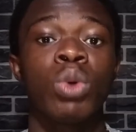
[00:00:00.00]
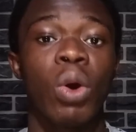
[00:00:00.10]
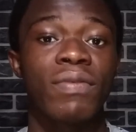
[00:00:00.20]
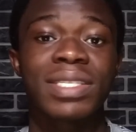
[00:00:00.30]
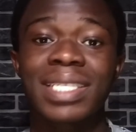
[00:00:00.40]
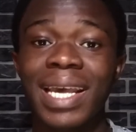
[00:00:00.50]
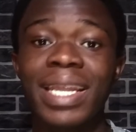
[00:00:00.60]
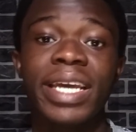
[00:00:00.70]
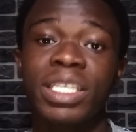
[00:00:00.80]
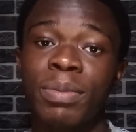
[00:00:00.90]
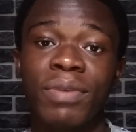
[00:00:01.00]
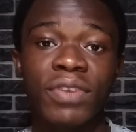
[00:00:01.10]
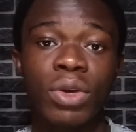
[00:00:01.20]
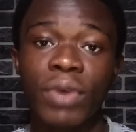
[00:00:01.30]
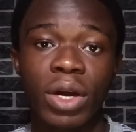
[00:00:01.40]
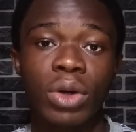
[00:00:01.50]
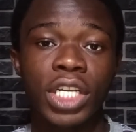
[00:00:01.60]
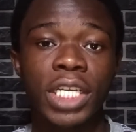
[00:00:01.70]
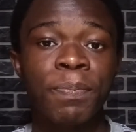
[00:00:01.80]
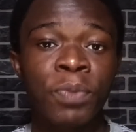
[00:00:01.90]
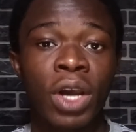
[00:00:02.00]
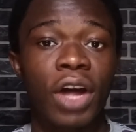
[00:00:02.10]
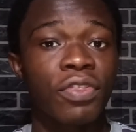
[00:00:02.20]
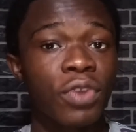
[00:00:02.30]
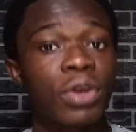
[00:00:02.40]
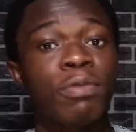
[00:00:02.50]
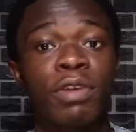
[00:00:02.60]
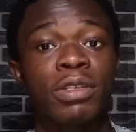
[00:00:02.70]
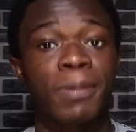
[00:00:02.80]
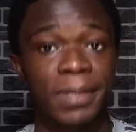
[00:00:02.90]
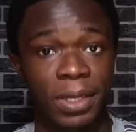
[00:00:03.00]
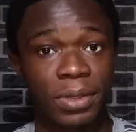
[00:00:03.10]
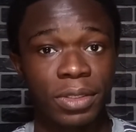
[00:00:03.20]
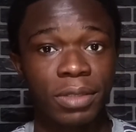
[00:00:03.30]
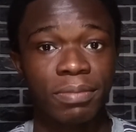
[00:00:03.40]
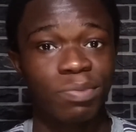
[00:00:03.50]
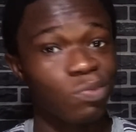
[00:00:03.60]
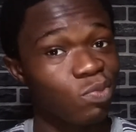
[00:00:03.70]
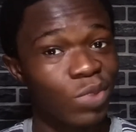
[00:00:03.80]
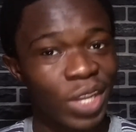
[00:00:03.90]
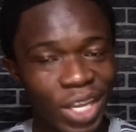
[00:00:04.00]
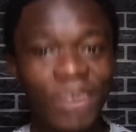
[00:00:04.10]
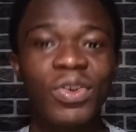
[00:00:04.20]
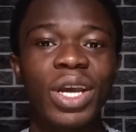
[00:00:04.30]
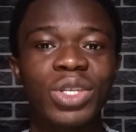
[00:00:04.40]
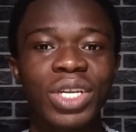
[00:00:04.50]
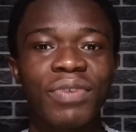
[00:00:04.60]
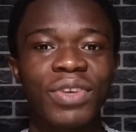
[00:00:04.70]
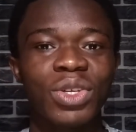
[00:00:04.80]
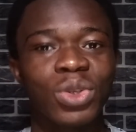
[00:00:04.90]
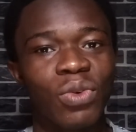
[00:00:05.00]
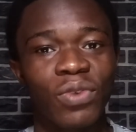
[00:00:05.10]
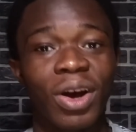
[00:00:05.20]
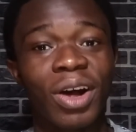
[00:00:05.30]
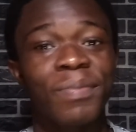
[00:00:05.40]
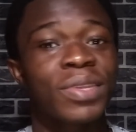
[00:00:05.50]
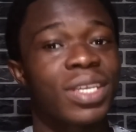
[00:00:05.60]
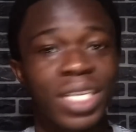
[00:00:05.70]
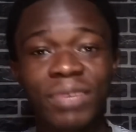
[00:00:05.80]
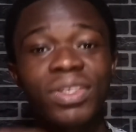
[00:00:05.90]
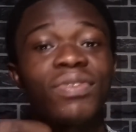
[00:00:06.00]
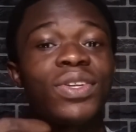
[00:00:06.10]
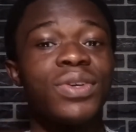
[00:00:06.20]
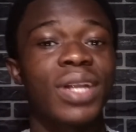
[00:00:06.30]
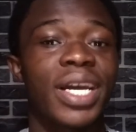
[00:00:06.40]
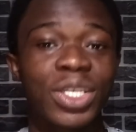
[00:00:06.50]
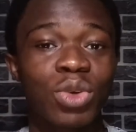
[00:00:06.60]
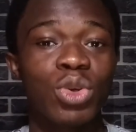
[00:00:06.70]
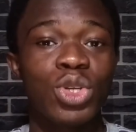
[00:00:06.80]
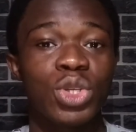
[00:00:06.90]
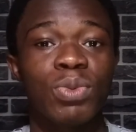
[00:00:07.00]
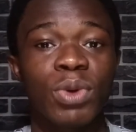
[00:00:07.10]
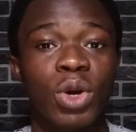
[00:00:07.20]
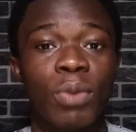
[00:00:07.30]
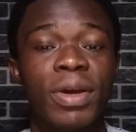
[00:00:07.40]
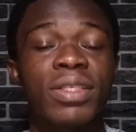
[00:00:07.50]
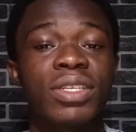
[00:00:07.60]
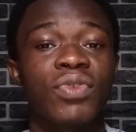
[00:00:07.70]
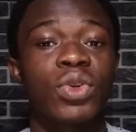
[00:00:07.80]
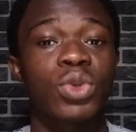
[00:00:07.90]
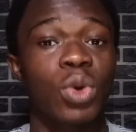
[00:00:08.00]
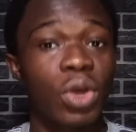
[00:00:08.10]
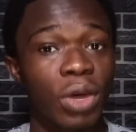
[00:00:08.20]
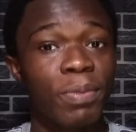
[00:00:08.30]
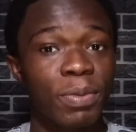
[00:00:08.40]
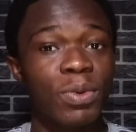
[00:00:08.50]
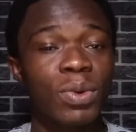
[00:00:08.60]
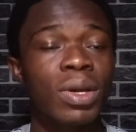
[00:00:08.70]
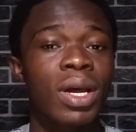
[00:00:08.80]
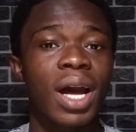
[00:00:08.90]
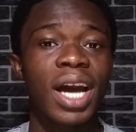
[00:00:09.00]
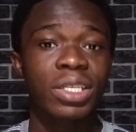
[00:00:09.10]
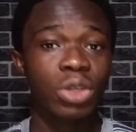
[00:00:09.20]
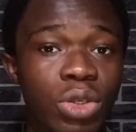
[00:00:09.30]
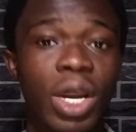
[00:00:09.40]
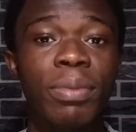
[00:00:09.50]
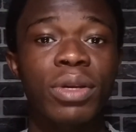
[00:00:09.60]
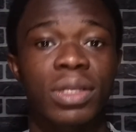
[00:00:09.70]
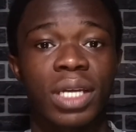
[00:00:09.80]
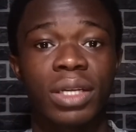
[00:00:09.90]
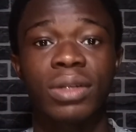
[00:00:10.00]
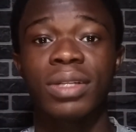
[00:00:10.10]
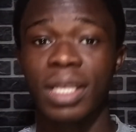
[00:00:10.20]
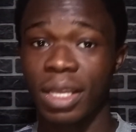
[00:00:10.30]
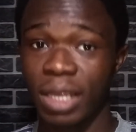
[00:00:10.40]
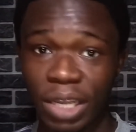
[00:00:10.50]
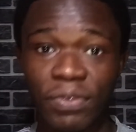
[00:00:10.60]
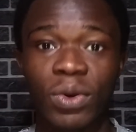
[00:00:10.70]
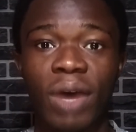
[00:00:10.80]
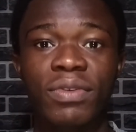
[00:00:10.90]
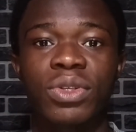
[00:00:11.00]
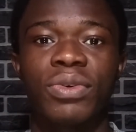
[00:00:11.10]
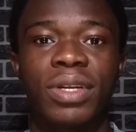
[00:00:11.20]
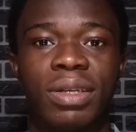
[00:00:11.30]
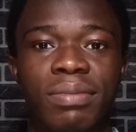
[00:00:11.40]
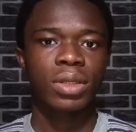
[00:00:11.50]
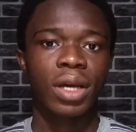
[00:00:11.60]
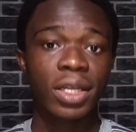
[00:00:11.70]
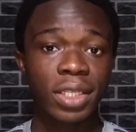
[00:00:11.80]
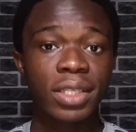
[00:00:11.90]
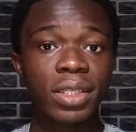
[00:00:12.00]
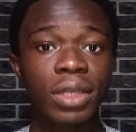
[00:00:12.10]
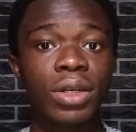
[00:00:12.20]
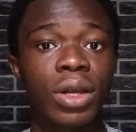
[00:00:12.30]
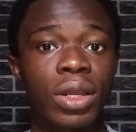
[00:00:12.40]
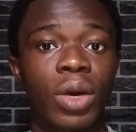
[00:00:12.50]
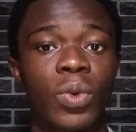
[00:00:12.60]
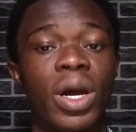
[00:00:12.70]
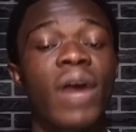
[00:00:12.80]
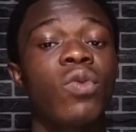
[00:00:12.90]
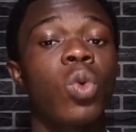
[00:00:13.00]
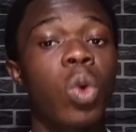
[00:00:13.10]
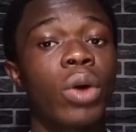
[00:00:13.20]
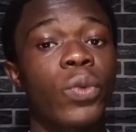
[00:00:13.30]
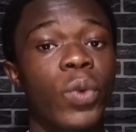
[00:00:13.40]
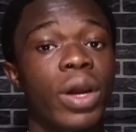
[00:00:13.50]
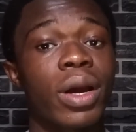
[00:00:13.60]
of 1080p video recording at 30 frames per second. If you're enjoying the video so far, give this video a like so YouTube will recommend this video to other people and subscribe to the channel if you haven't already. As I said earlier, we have quad rear